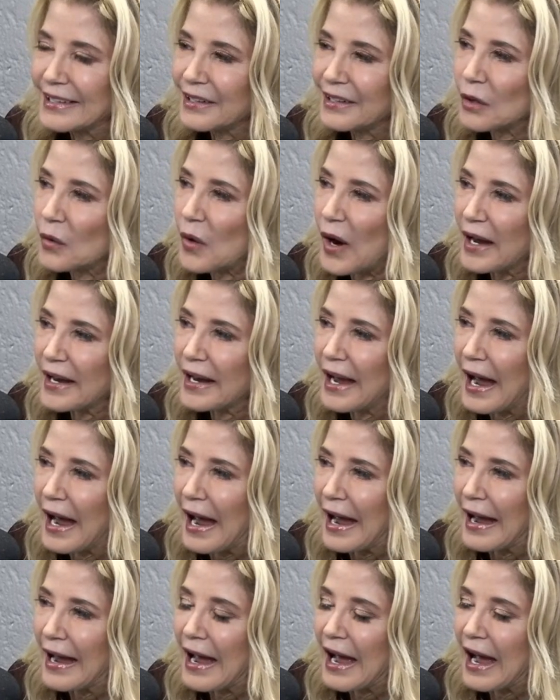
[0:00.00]

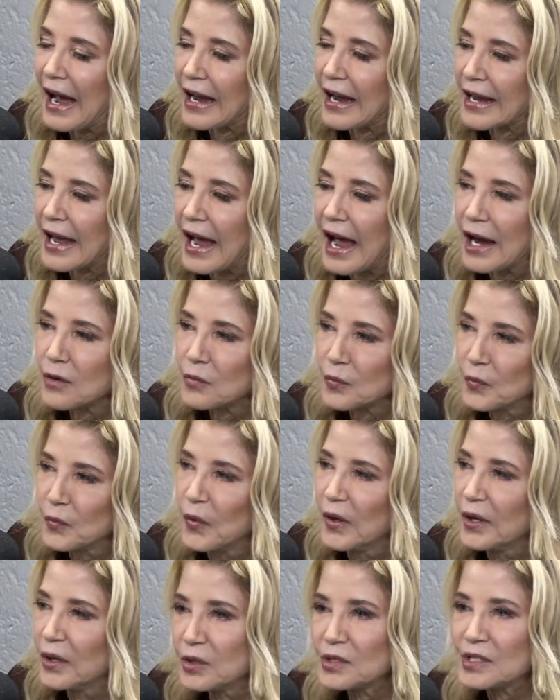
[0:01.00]
I
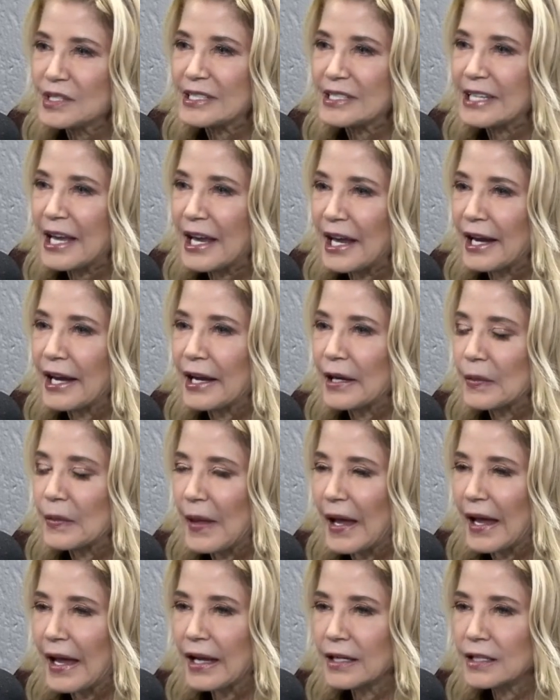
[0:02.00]
will say
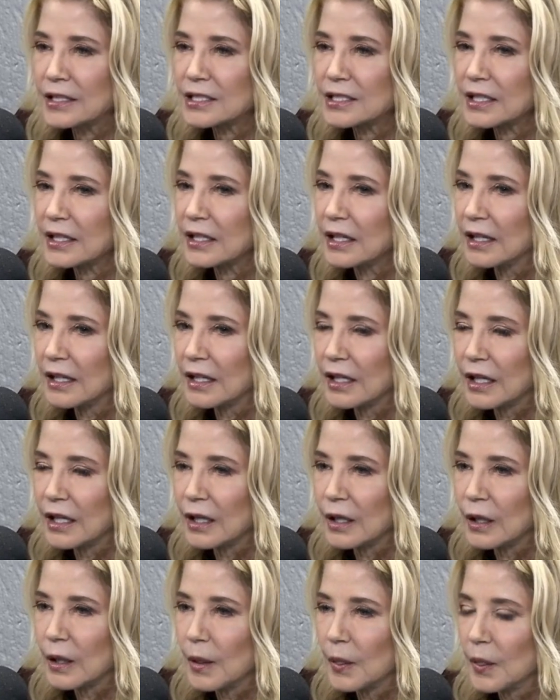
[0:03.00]
that,
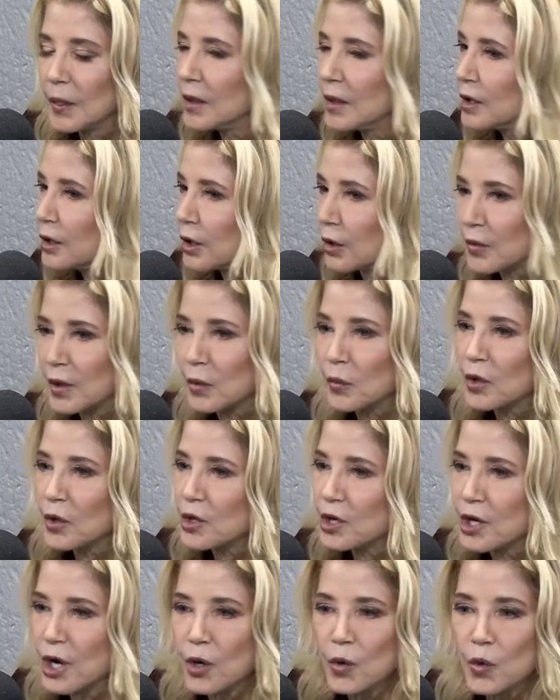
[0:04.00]
there were
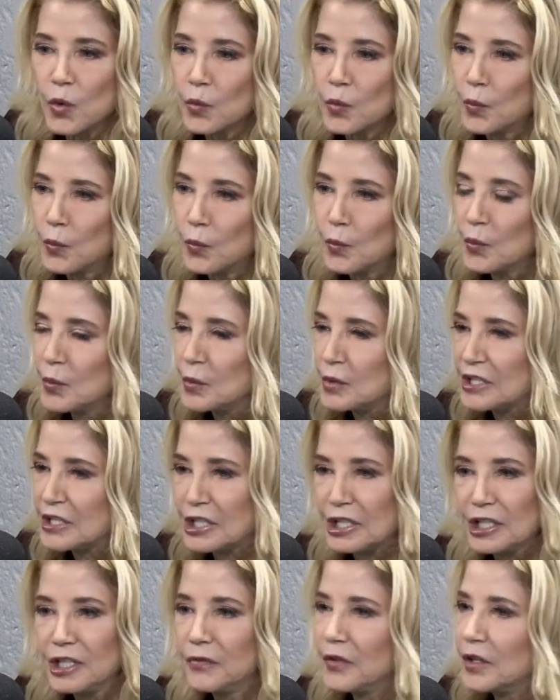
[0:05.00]
no
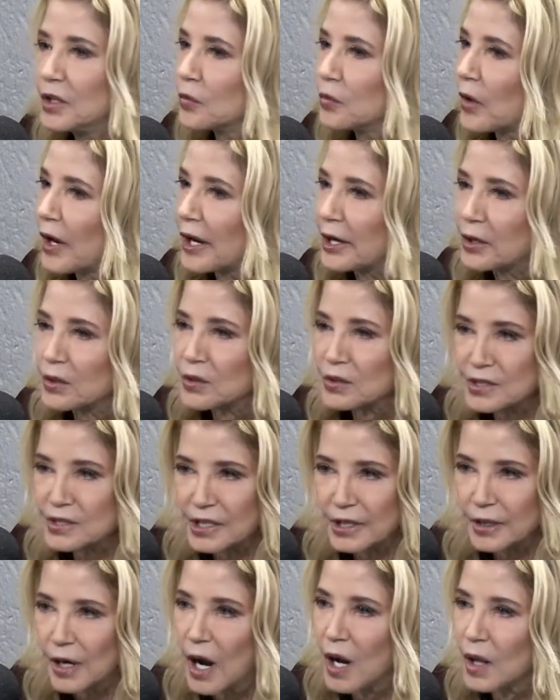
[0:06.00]
TV writers
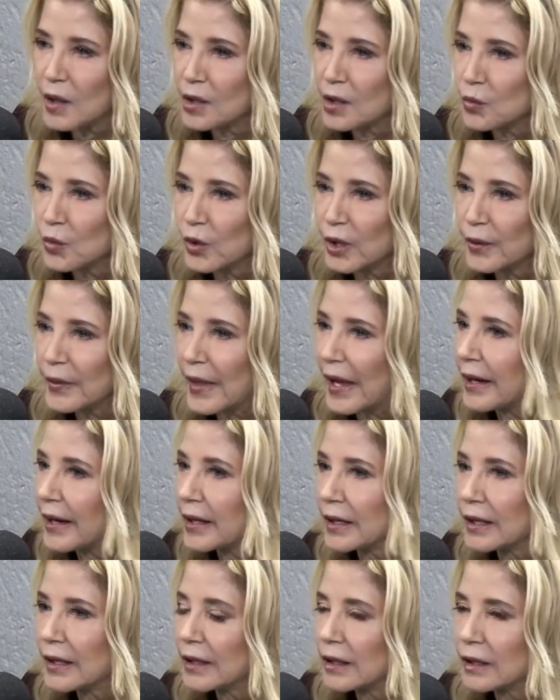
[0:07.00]
in Hollywood
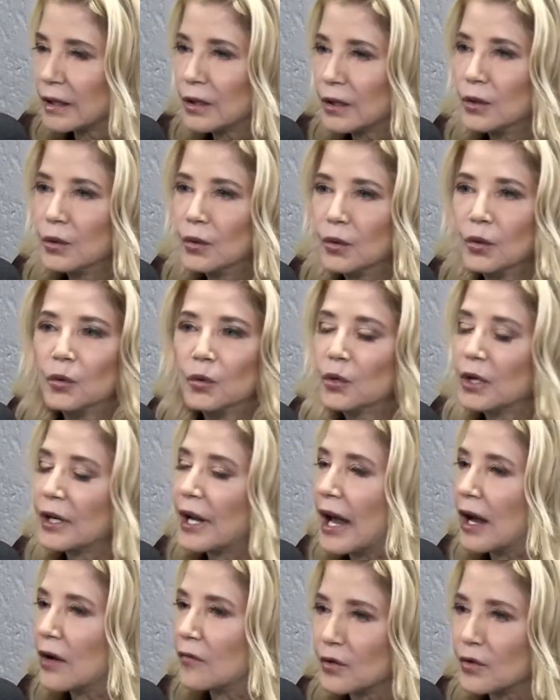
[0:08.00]
who could
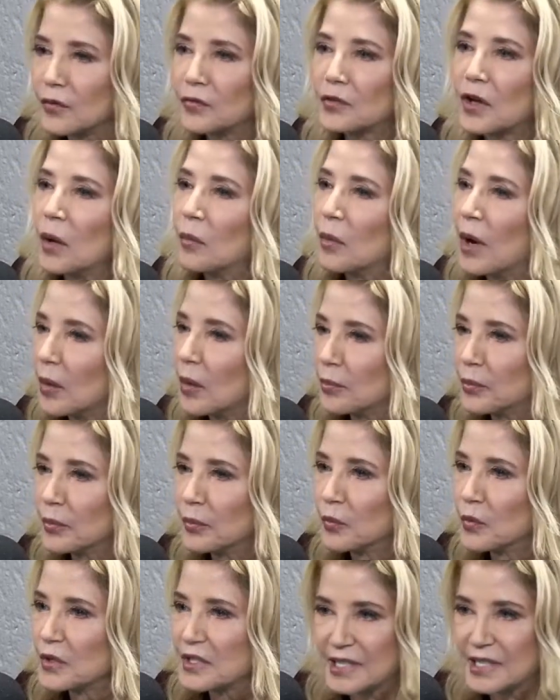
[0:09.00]
ever have come up
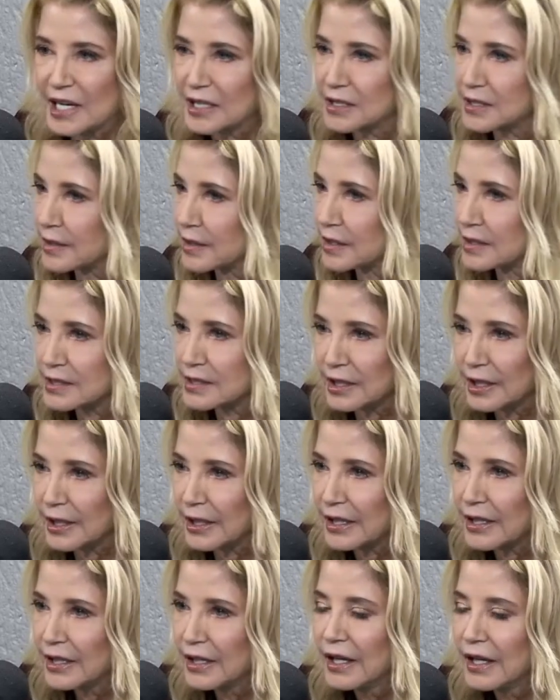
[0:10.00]
with Sex and the City.